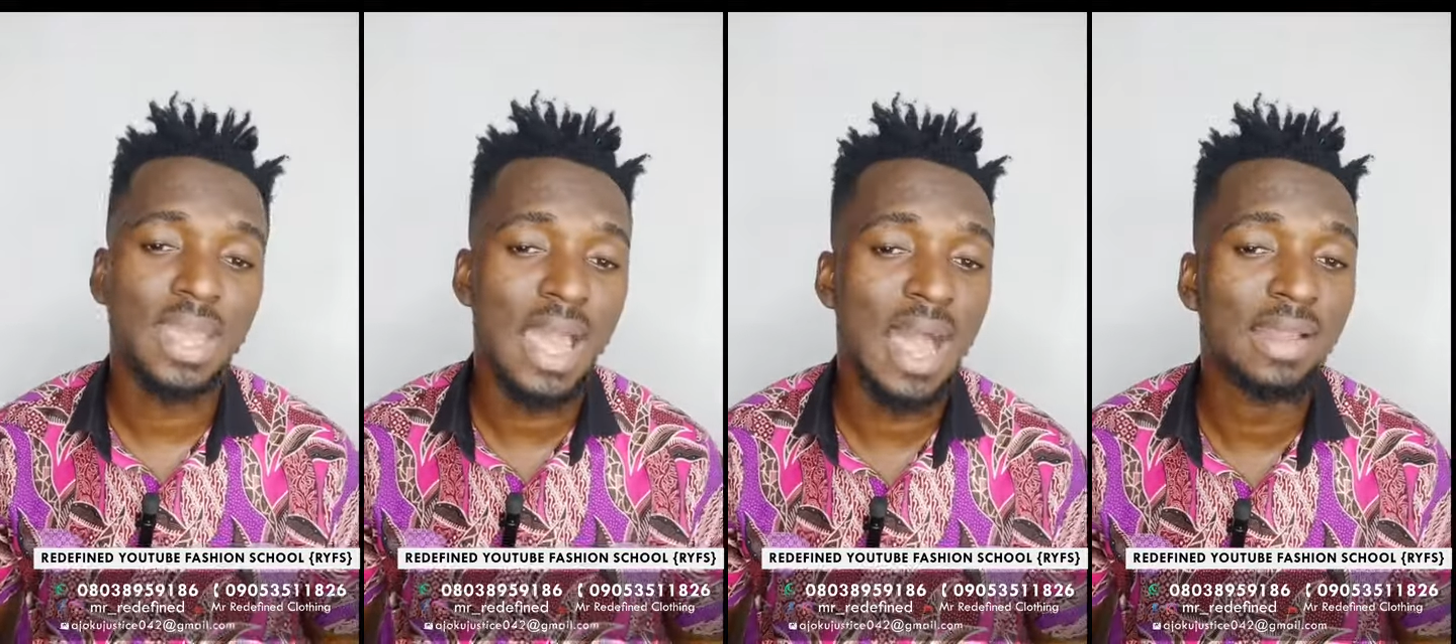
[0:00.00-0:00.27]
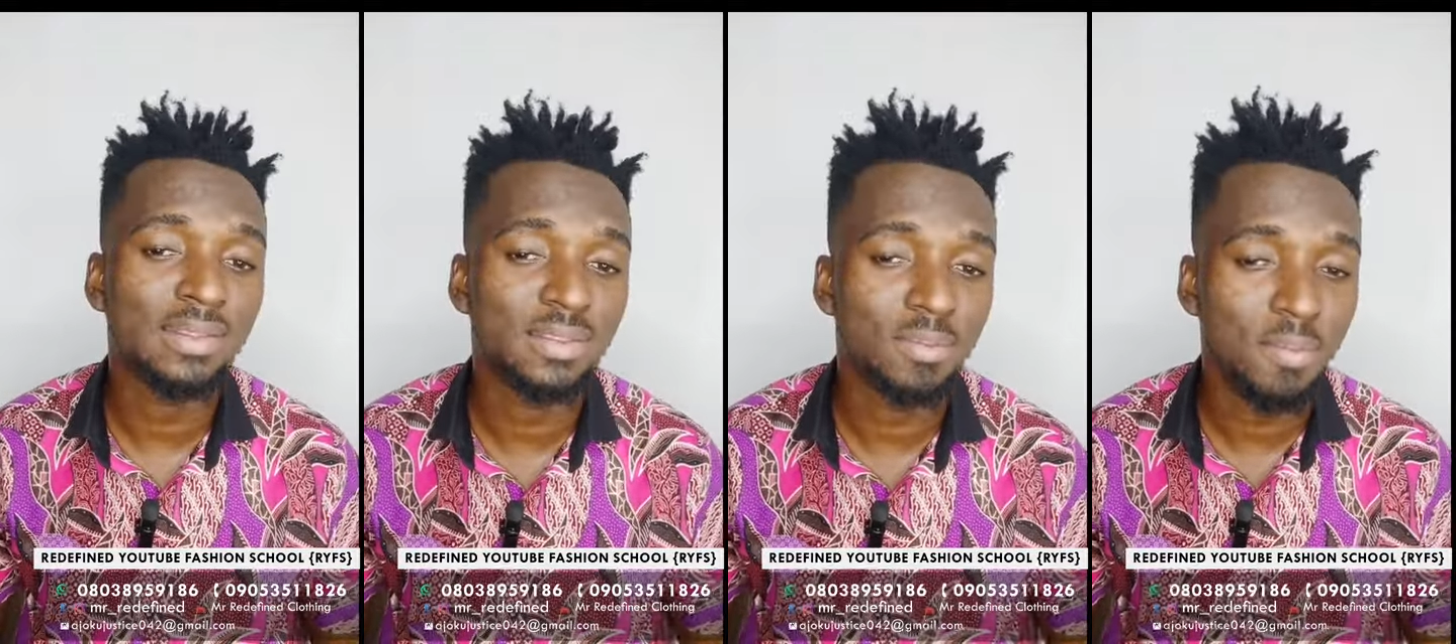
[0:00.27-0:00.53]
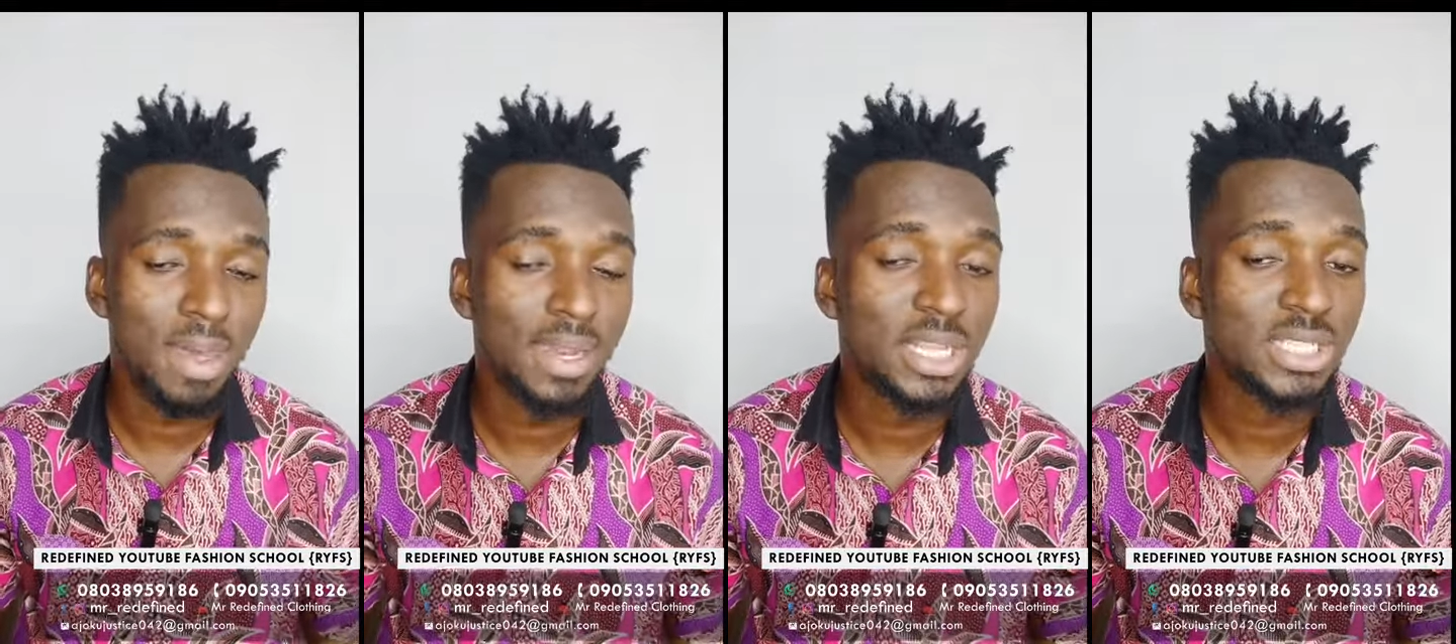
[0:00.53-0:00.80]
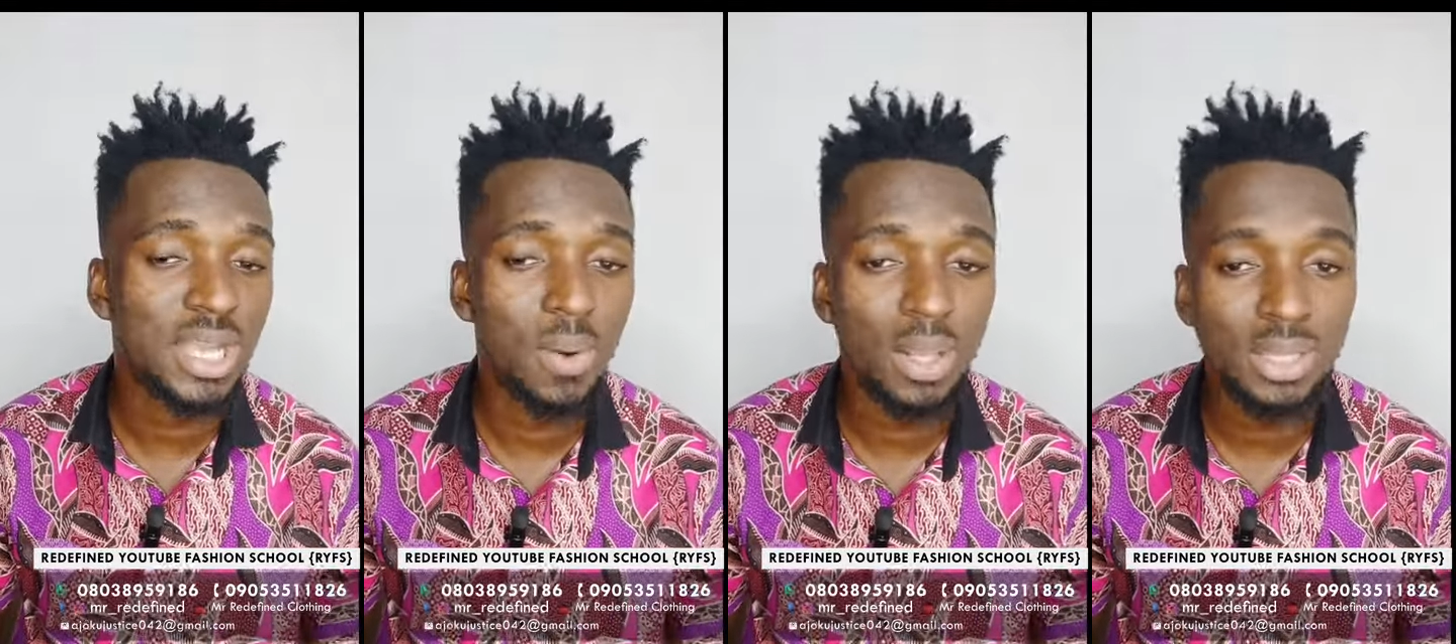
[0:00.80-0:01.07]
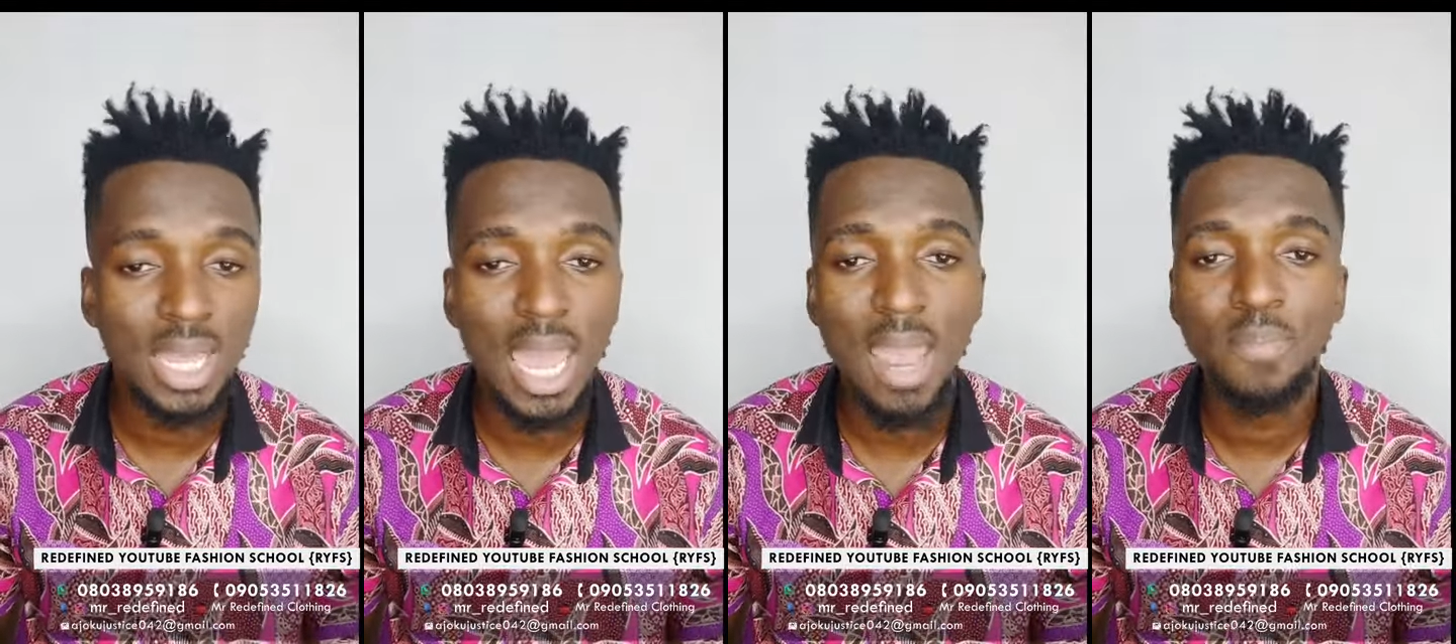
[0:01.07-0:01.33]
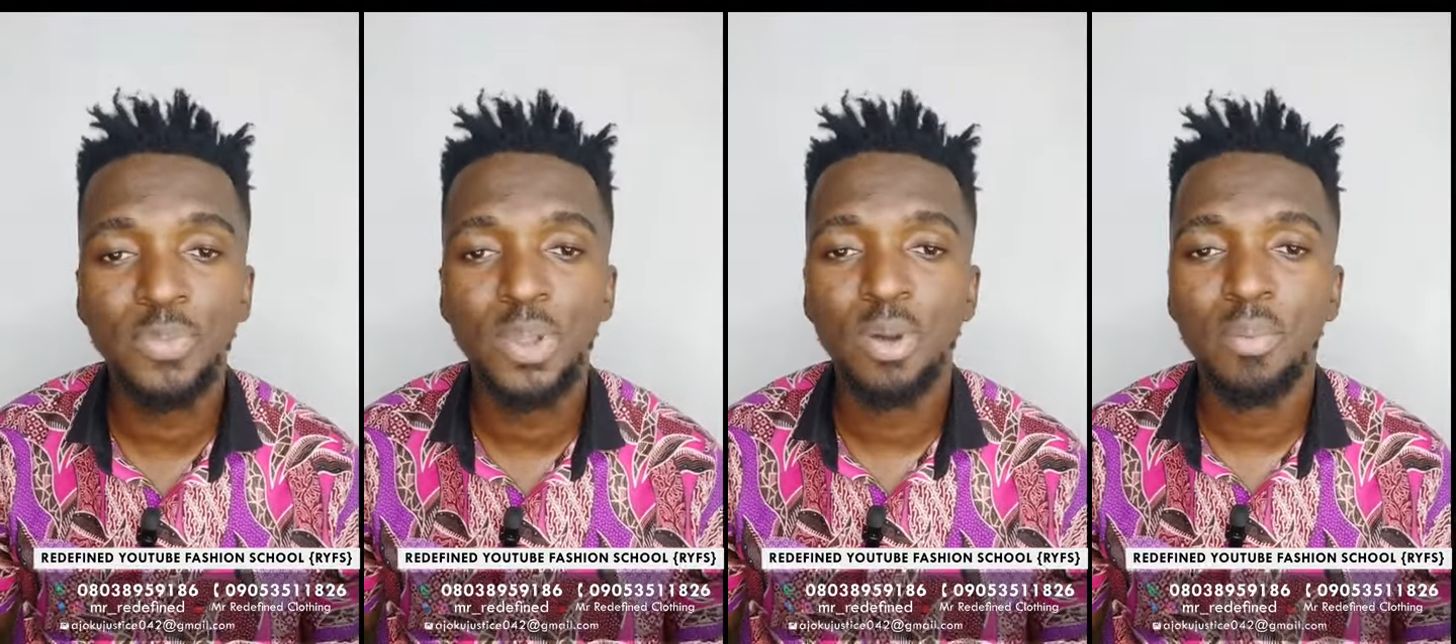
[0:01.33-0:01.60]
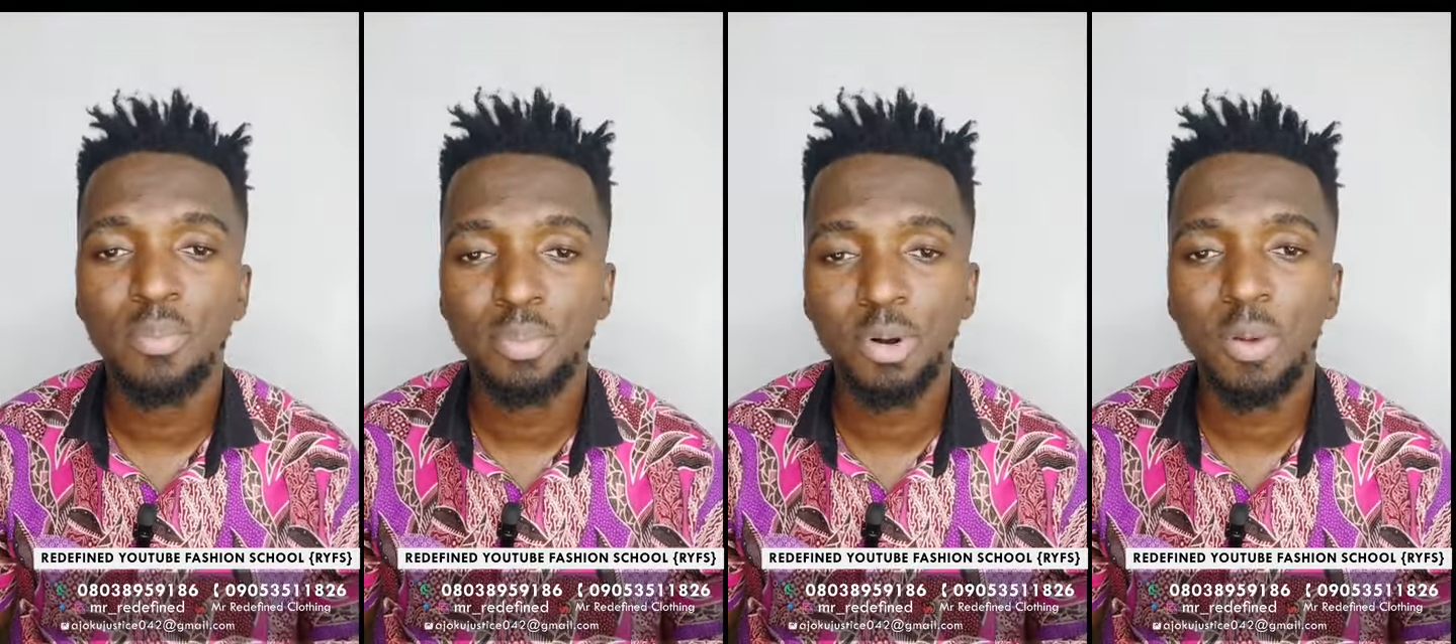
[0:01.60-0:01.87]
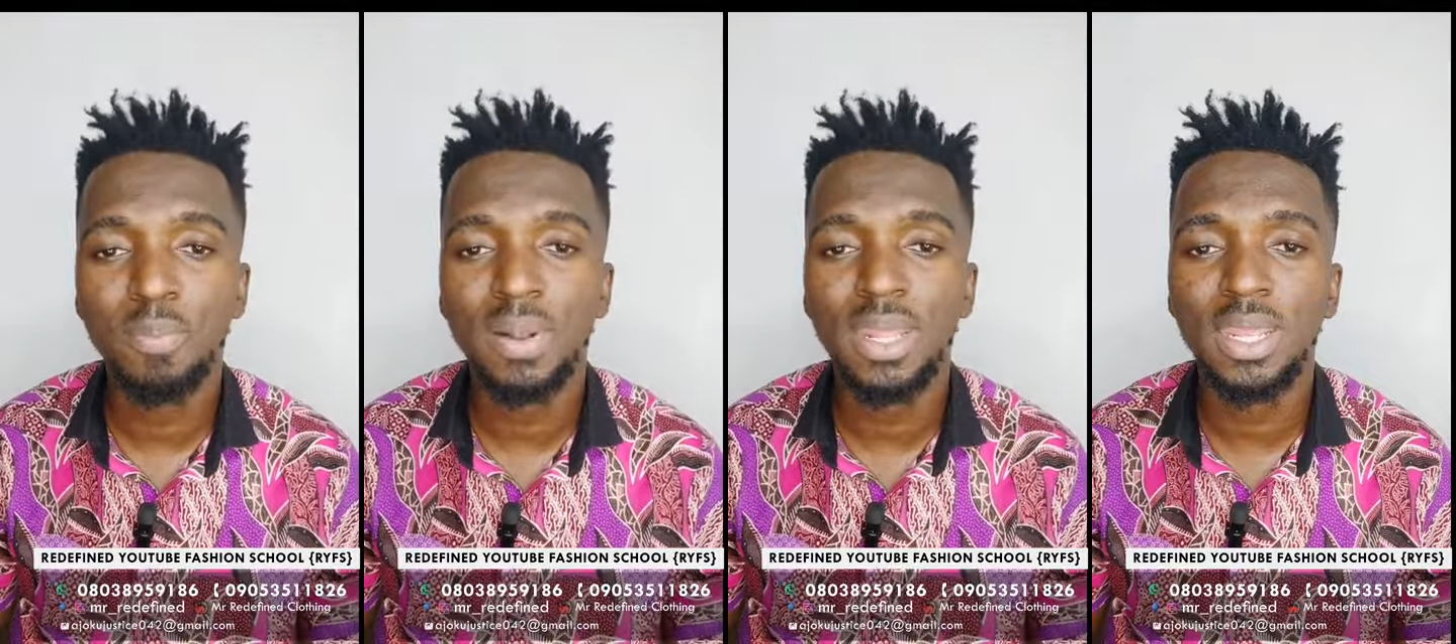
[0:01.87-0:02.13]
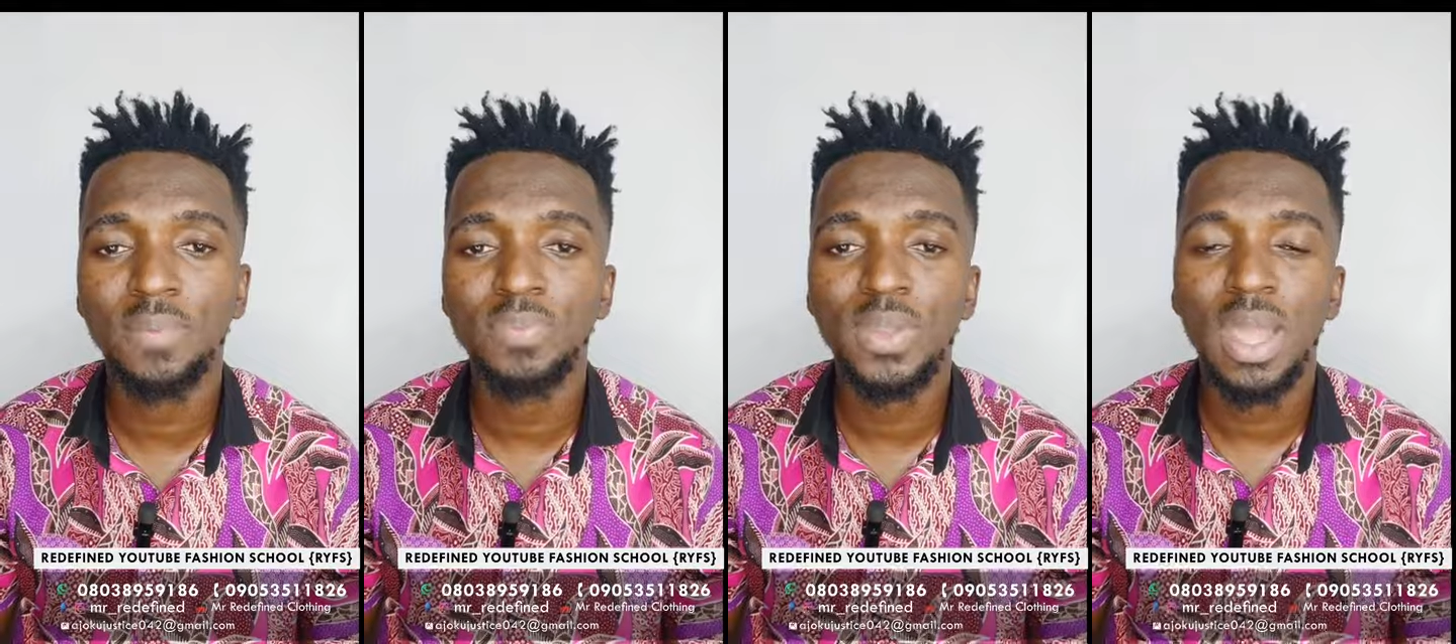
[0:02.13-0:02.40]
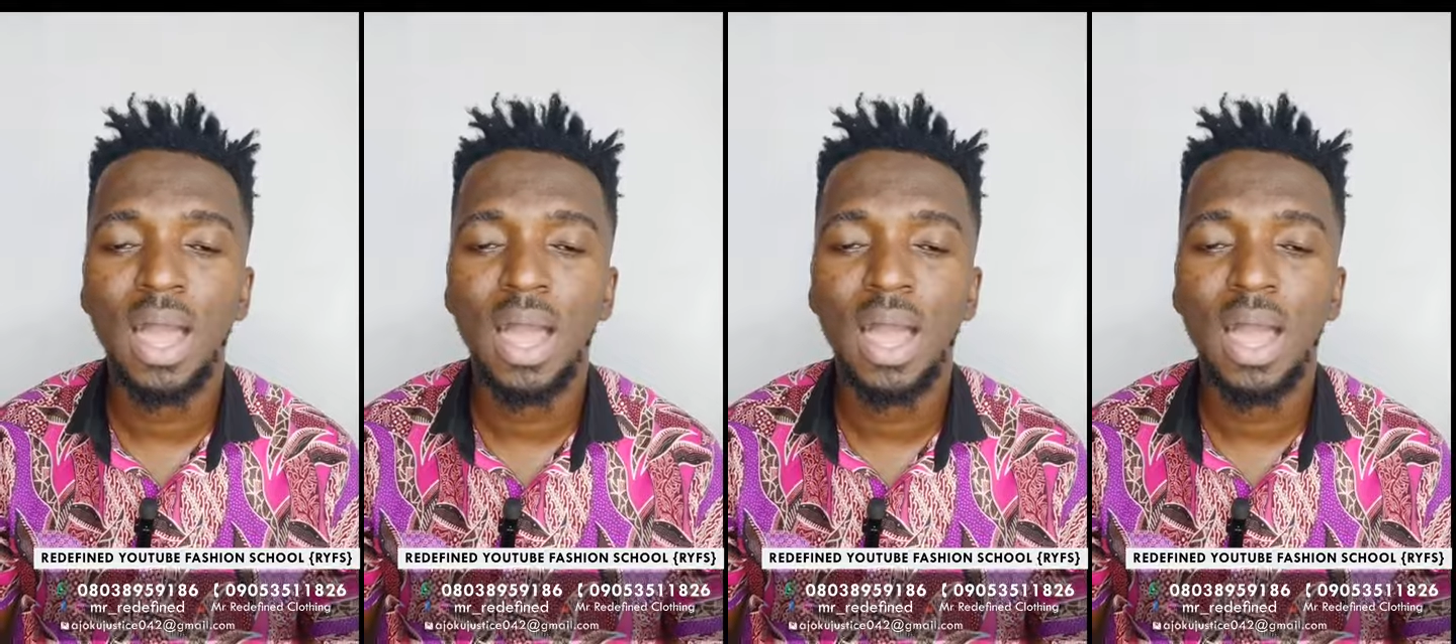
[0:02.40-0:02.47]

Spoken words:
can't manage our time properly.